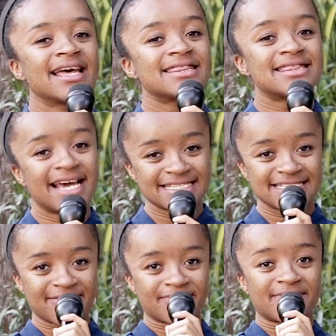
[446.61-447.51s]
That's
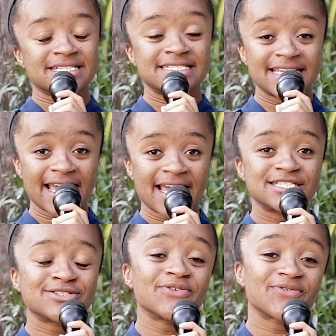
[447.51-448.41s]
it for today.
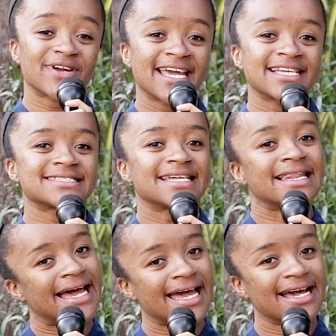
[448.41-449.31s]
Don't forget to
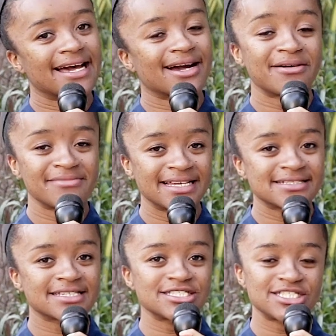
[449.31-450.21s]
like,
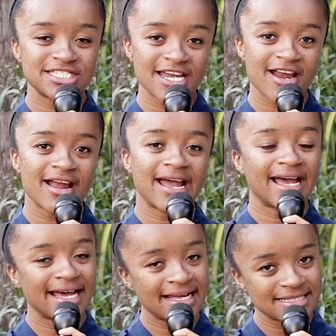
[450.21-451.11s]
comment, share,
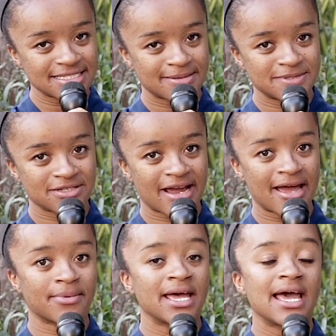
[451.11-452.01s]
and
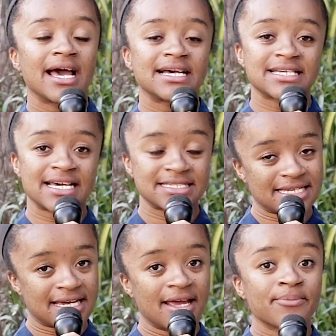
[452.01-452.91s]
subscribe. As I
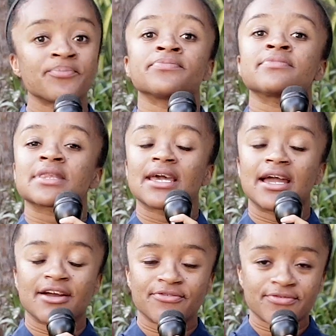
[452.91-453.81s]
said,
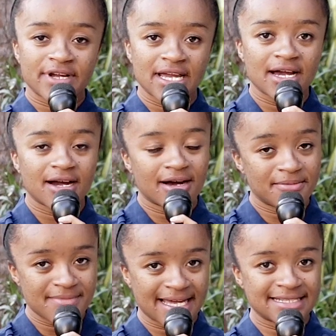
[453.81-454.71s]
every
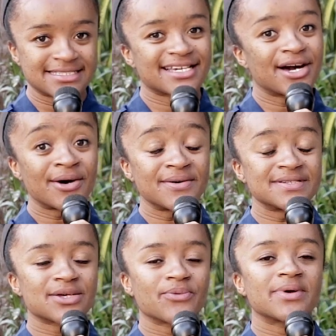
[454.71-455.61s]
comment
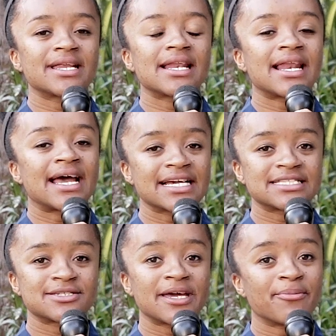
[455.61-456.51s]
counts. We'd like
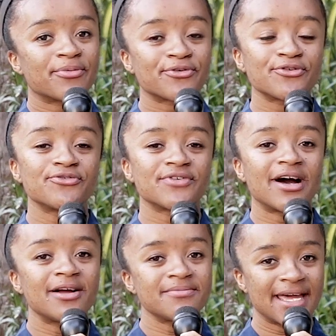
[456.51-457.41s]
to improve
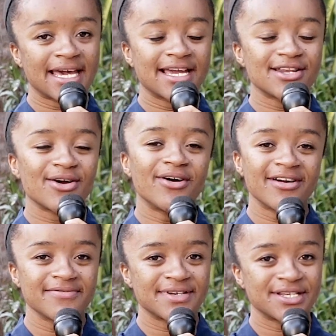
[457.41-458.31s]
on making
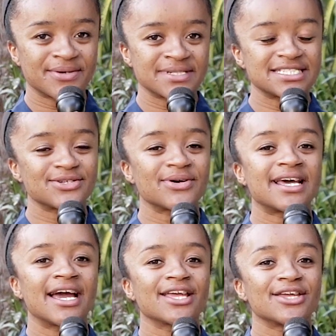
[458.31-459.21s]
our videos so
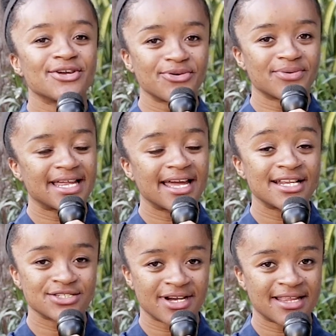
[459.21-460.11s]
that you will
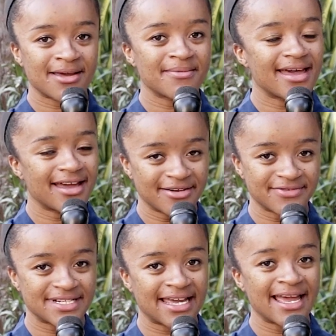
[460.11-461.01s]
enjoy them
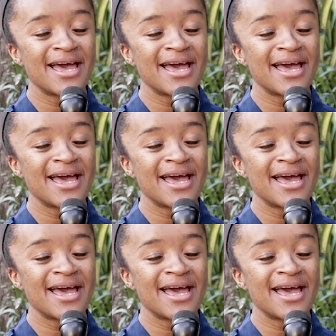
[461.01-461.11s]
every day.